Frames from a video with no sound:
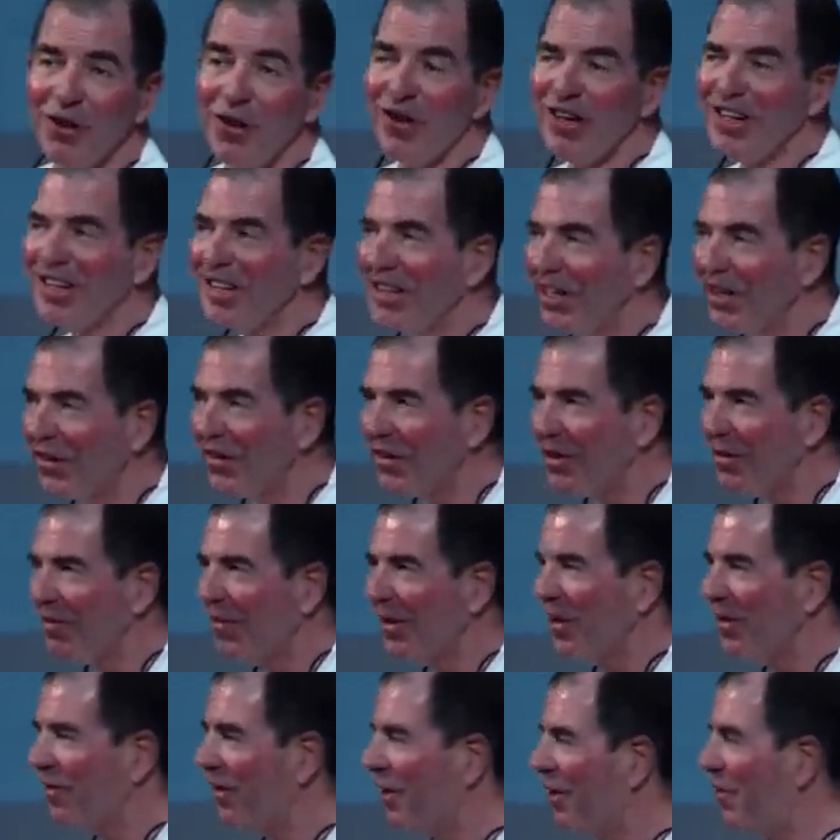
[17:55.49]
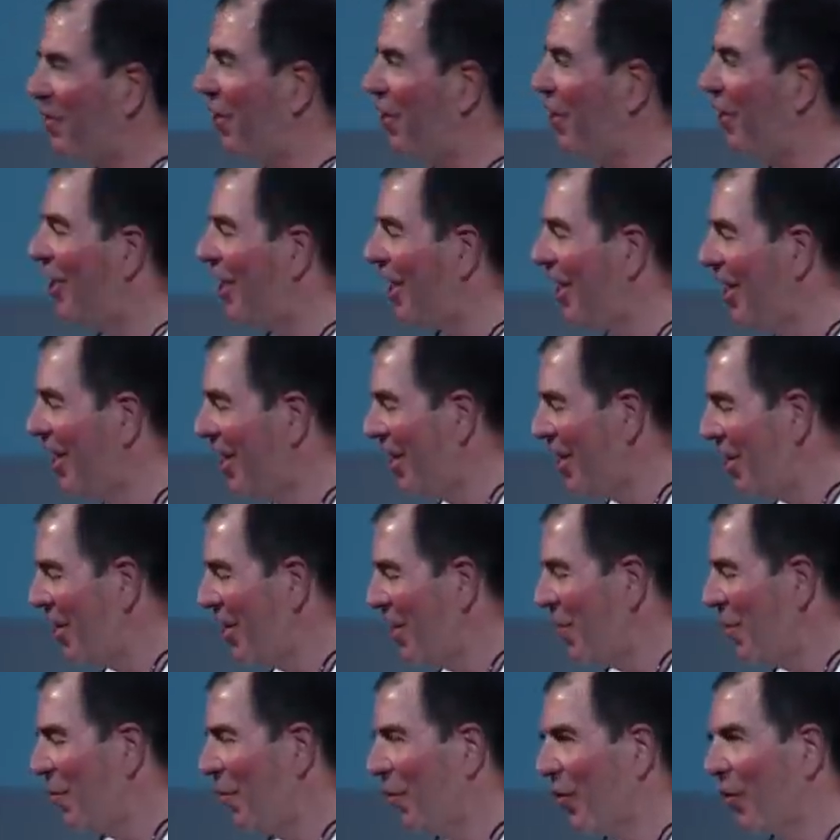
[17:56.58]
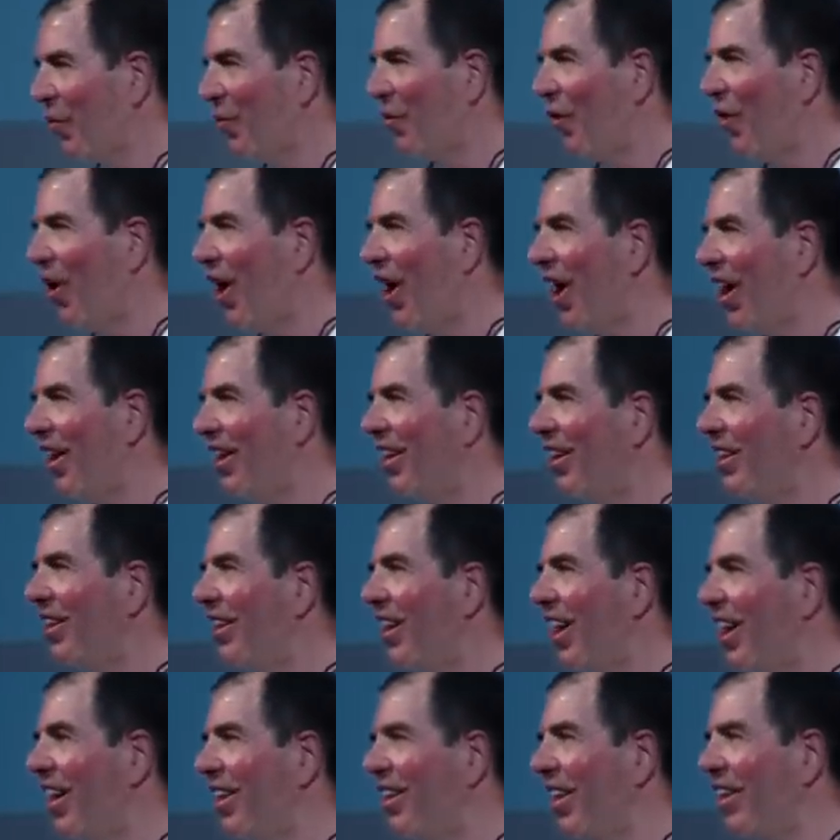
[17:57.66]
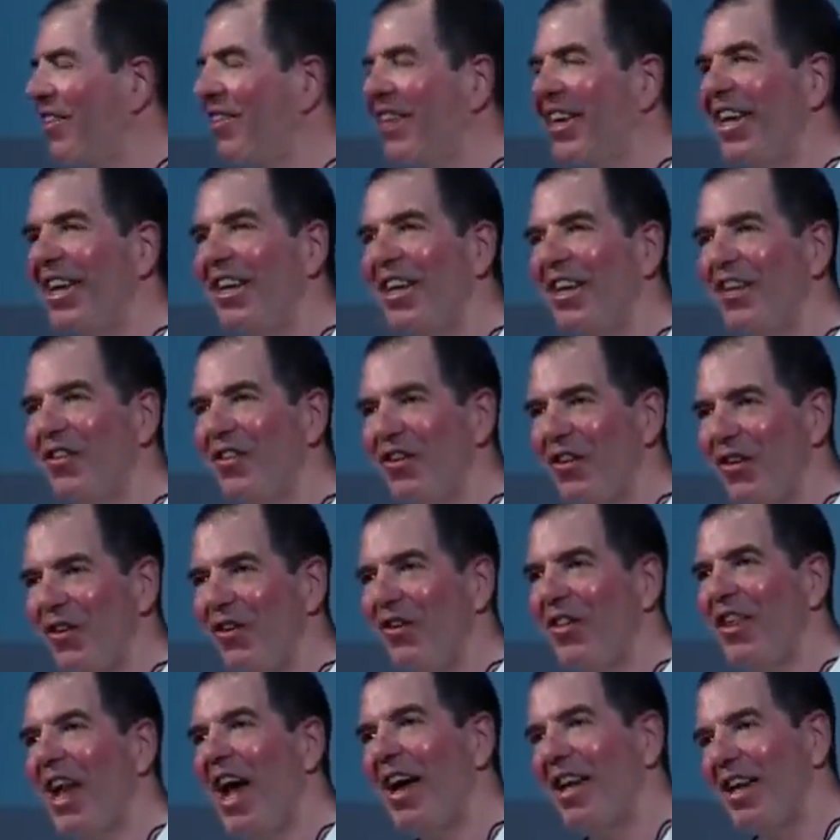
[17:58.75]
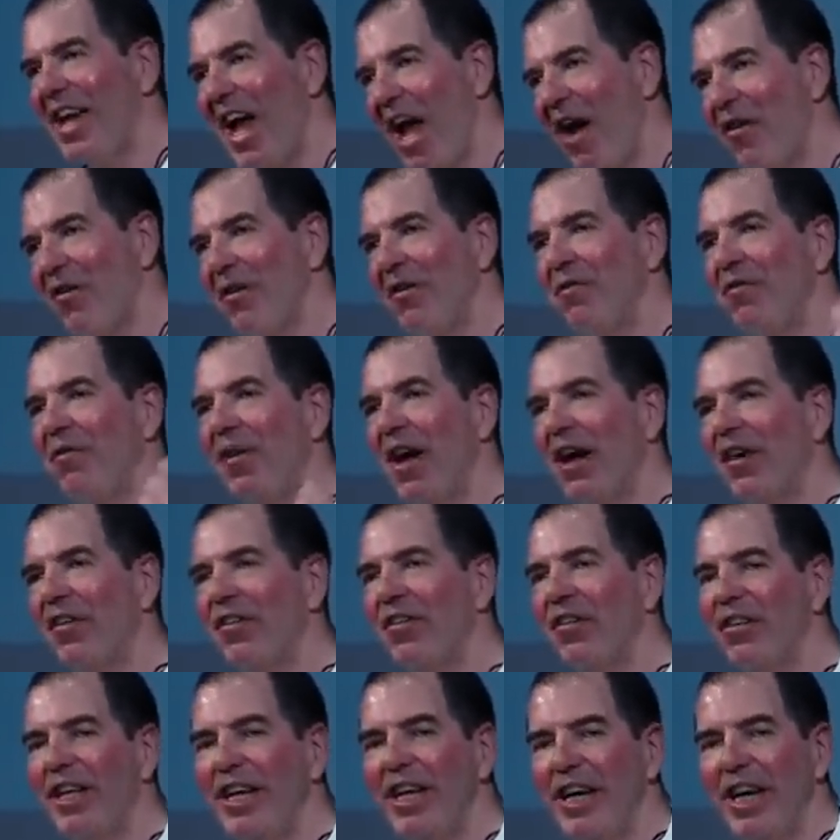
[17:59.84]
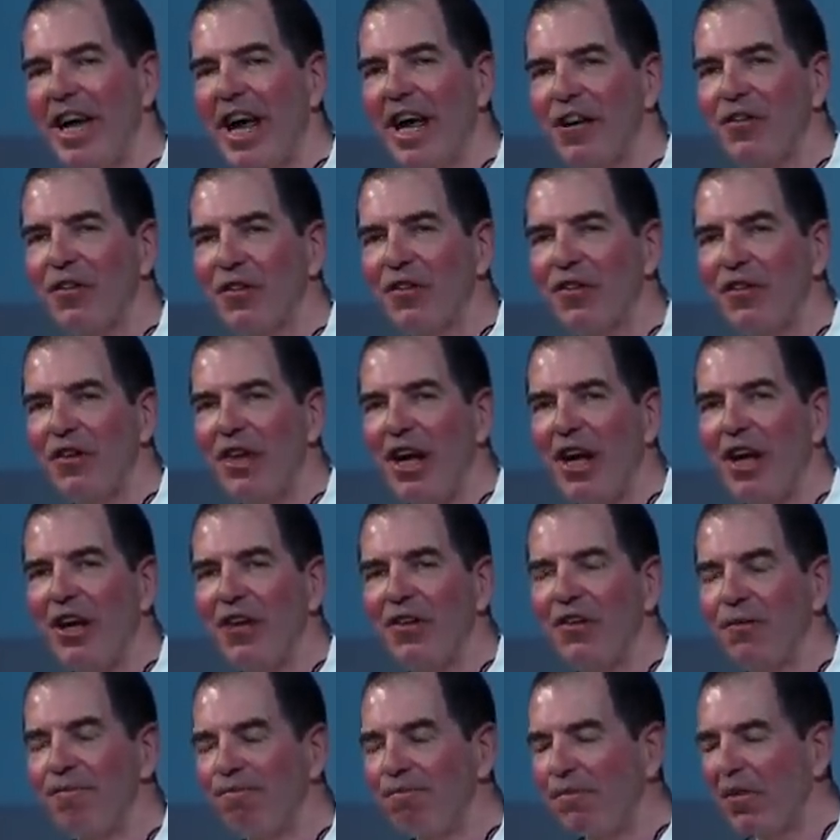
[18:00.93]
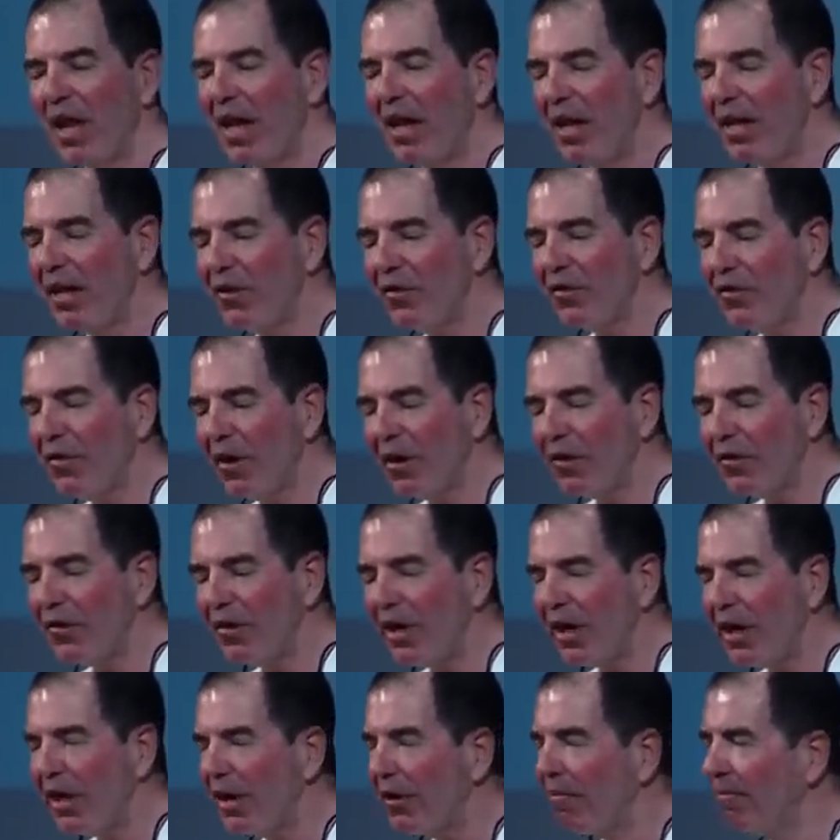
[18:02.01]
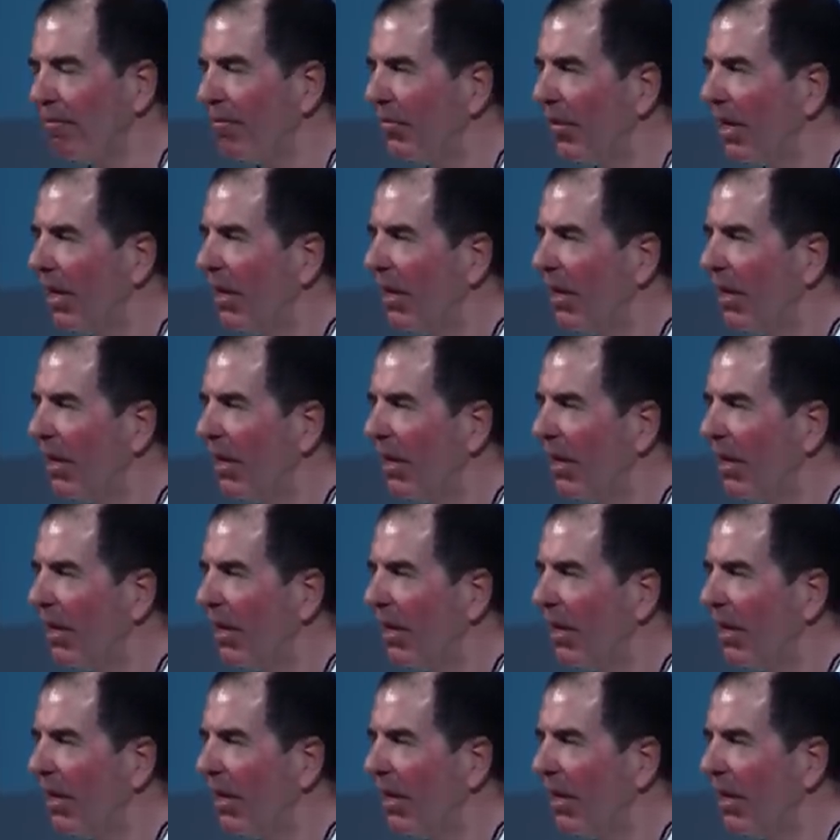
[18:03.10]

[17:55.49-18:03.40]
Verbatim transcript: growing Leadership Gift community worldwide, and, and let's get into that and how it affects leading Agile change and it starts here.